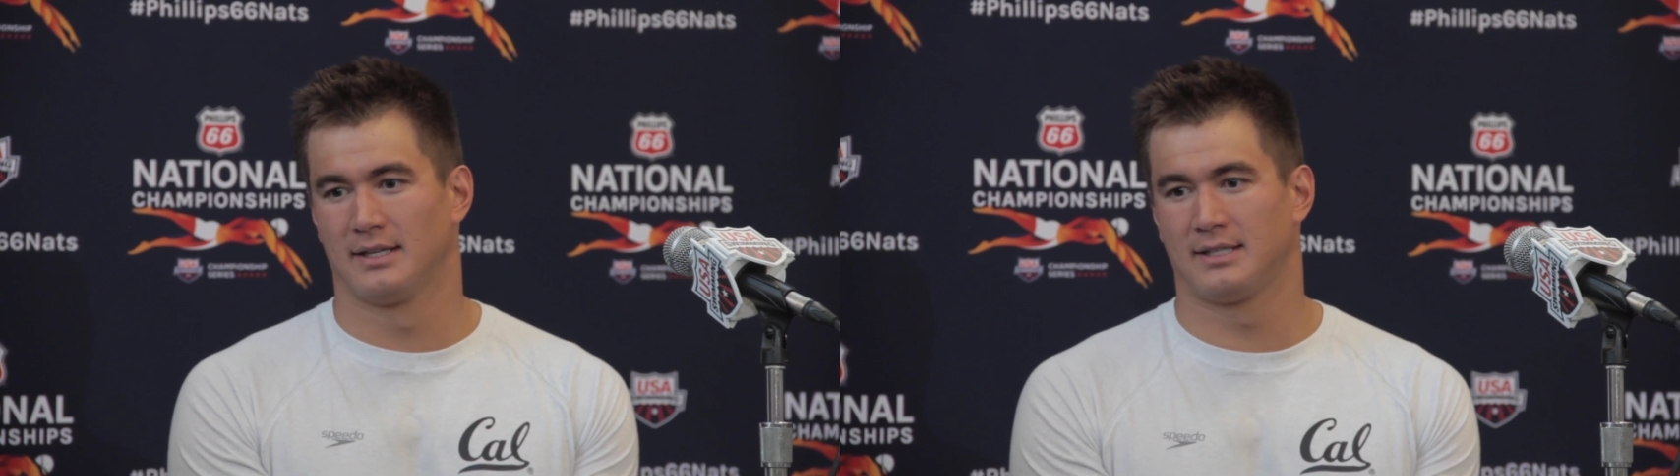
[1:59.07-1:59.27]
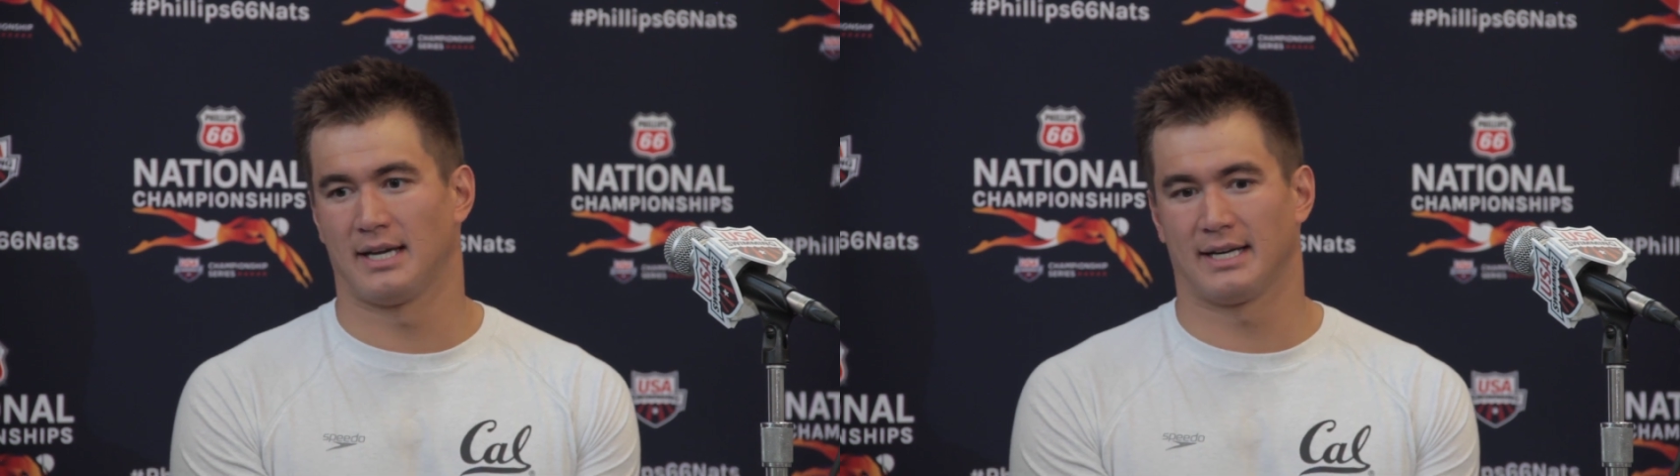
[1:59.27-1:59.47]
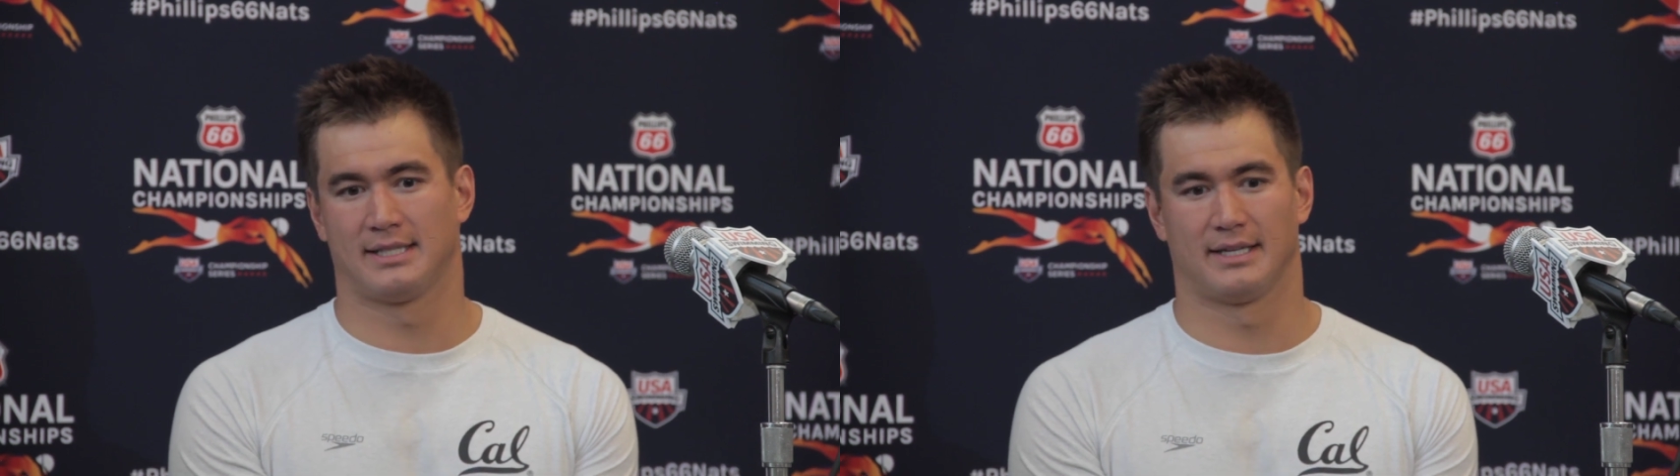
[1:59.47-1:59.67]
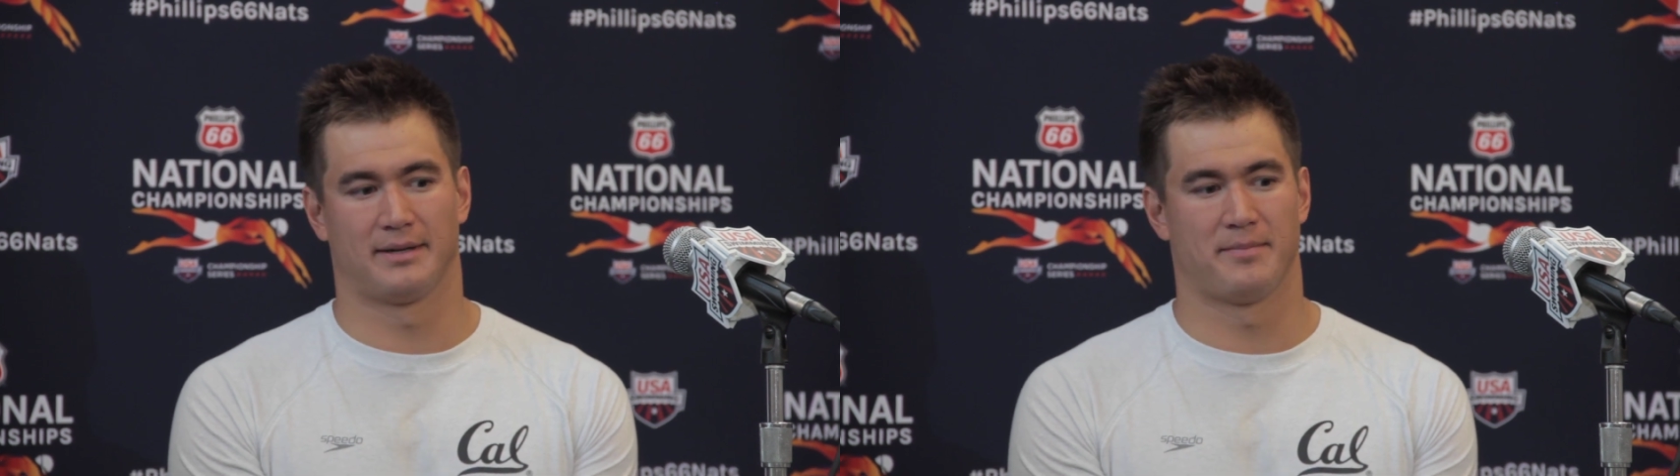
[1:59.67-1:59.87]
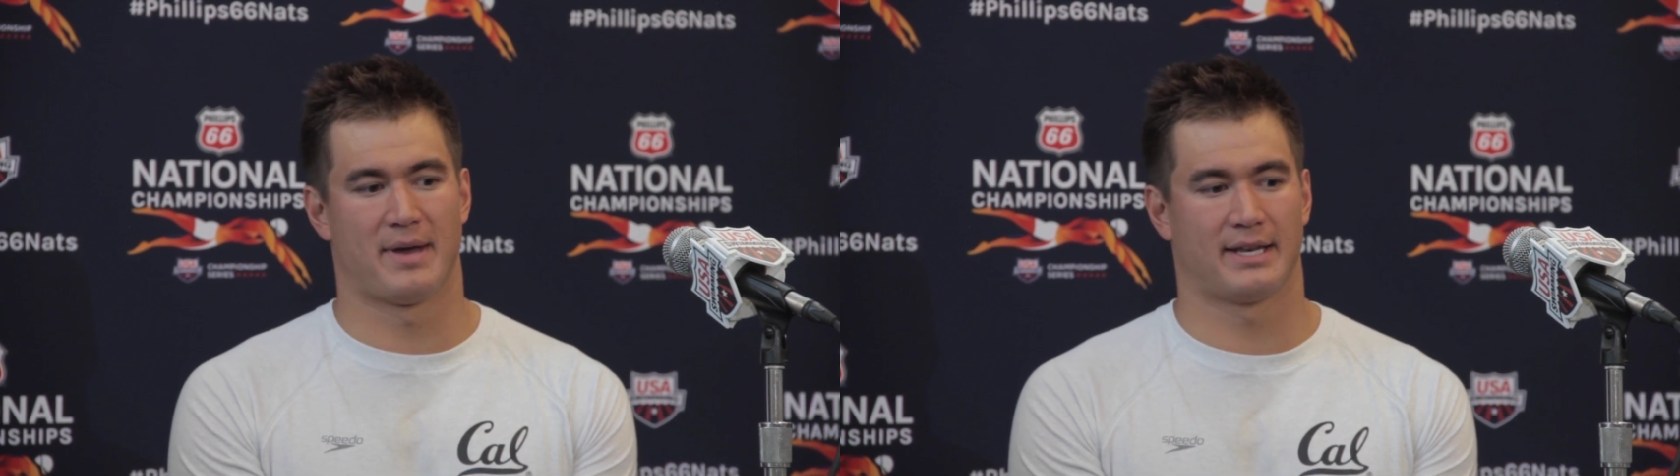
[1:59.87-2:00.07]
talk to
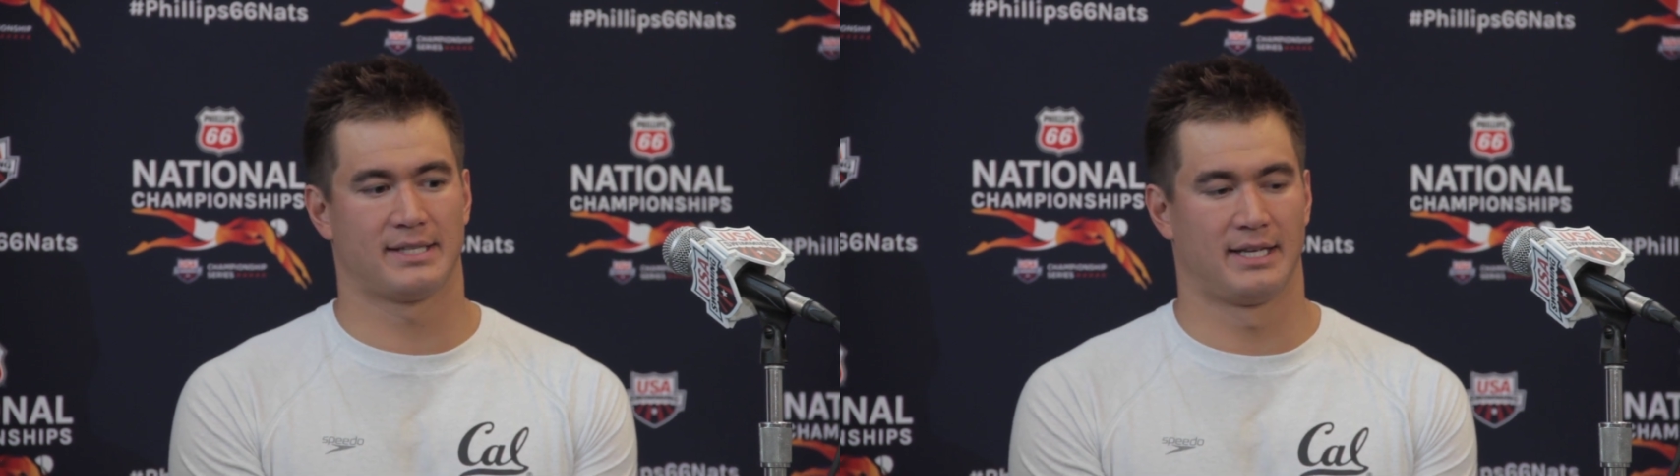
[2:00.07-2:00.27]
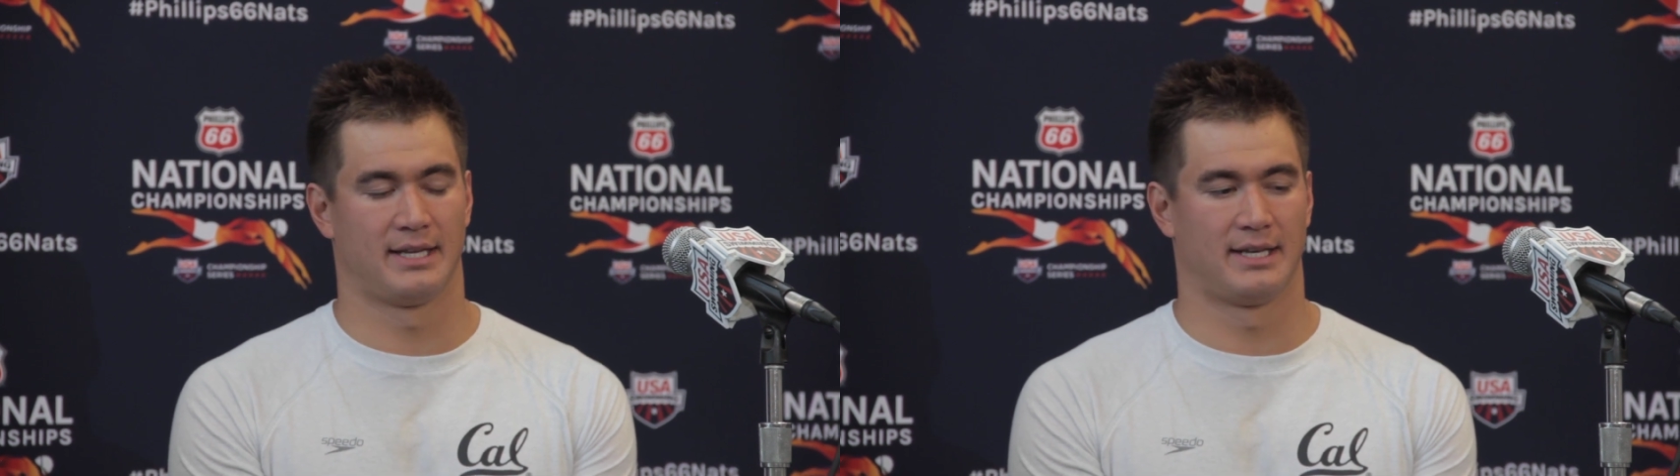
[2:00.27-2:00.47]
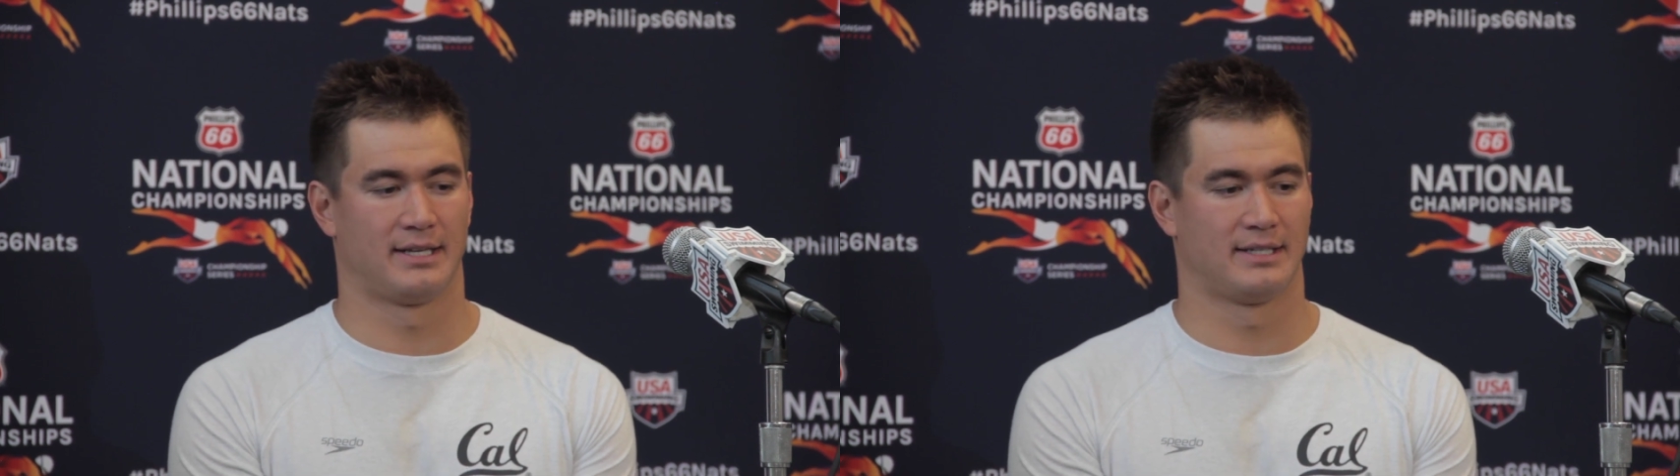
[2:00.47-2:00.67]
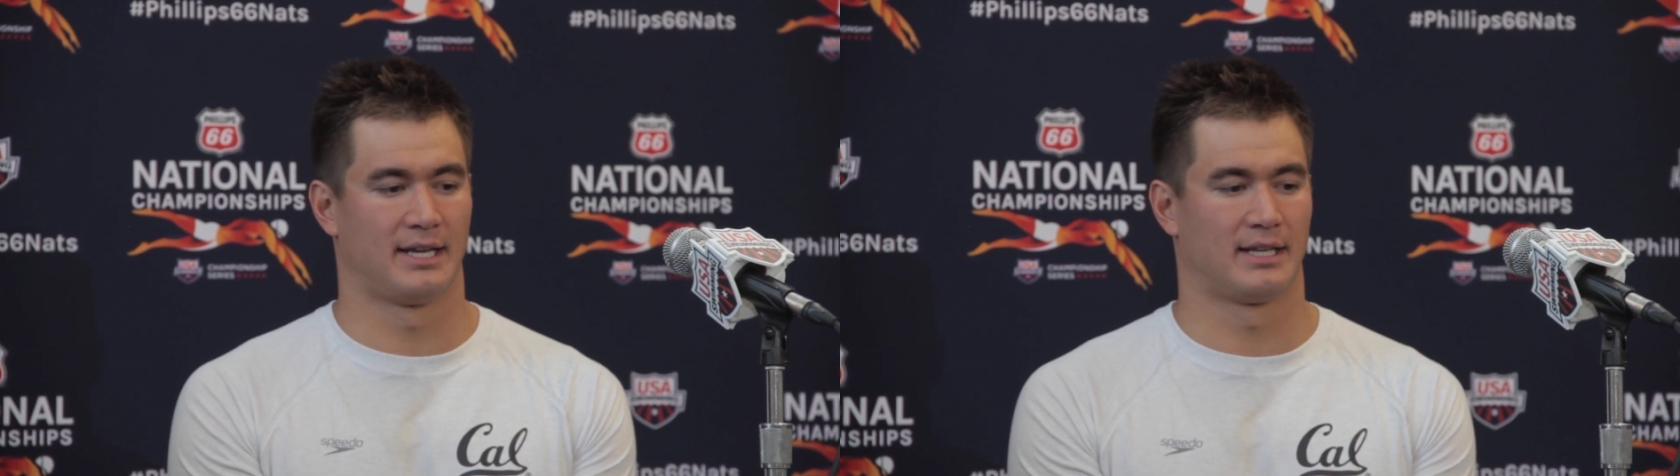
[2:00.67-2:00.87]
Madisyn and,